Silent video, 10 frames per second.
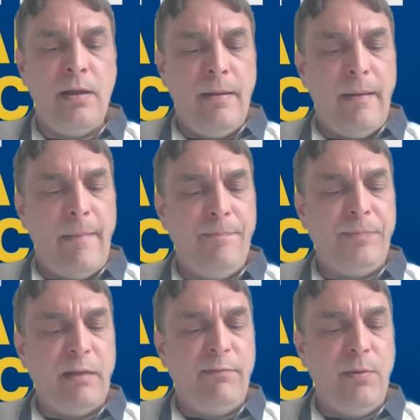A
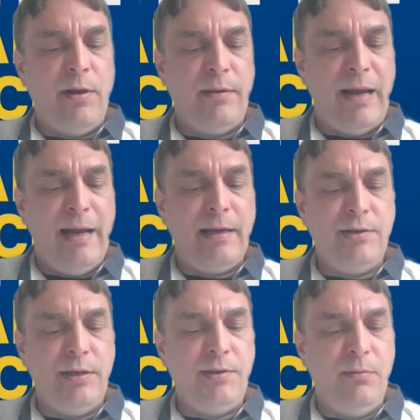few other
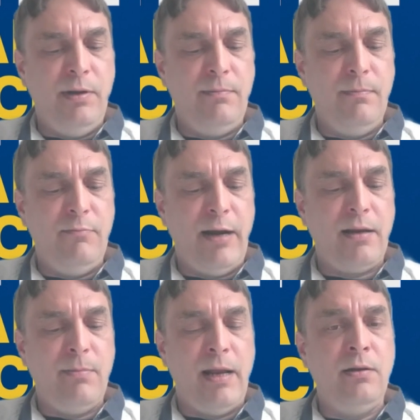packages that we'd
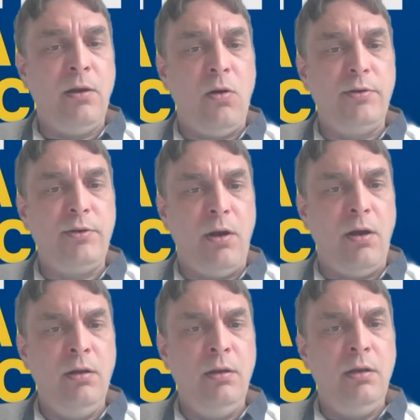recommend:
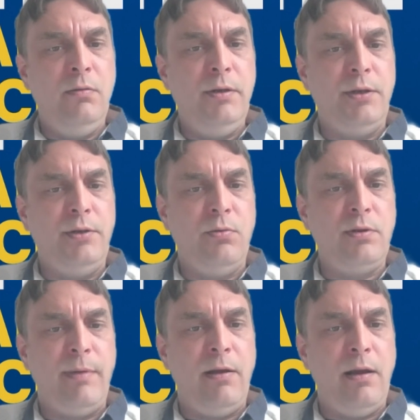Hotjar, which I
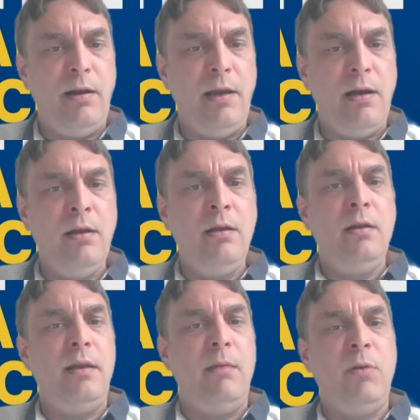talked about earlier,
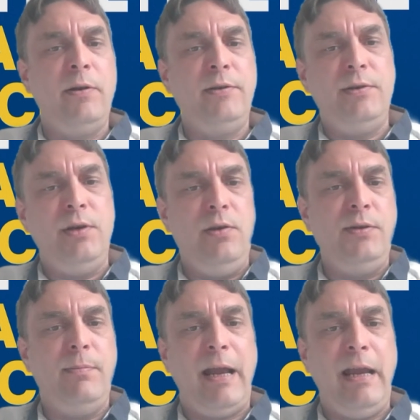that monitors
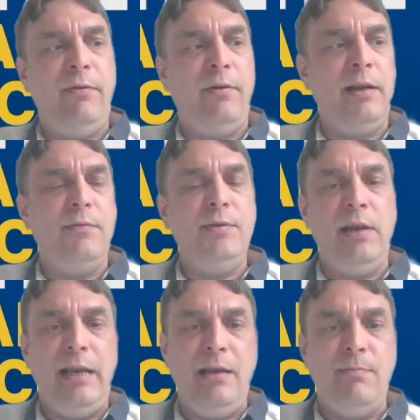user behavior and gives
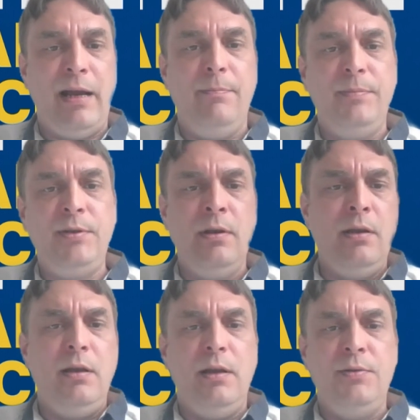you heat maps
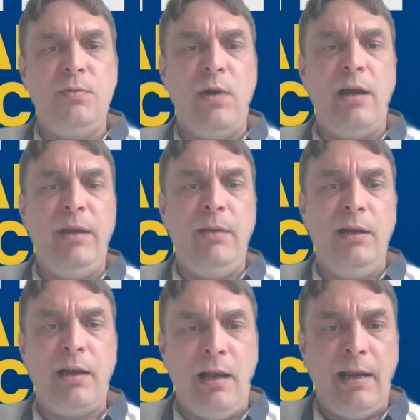as to where
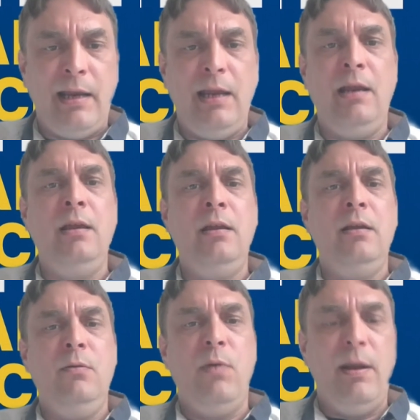people are clicking,
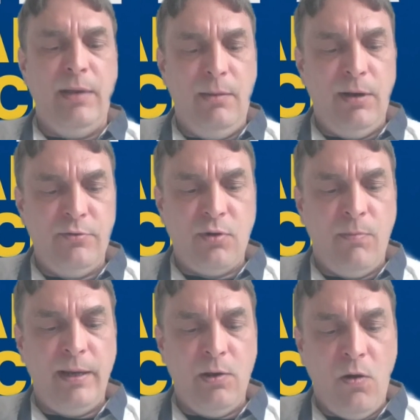where people are
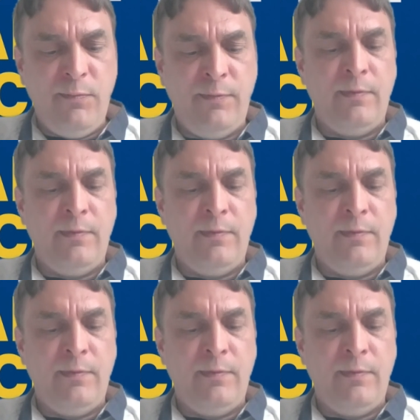dropping off.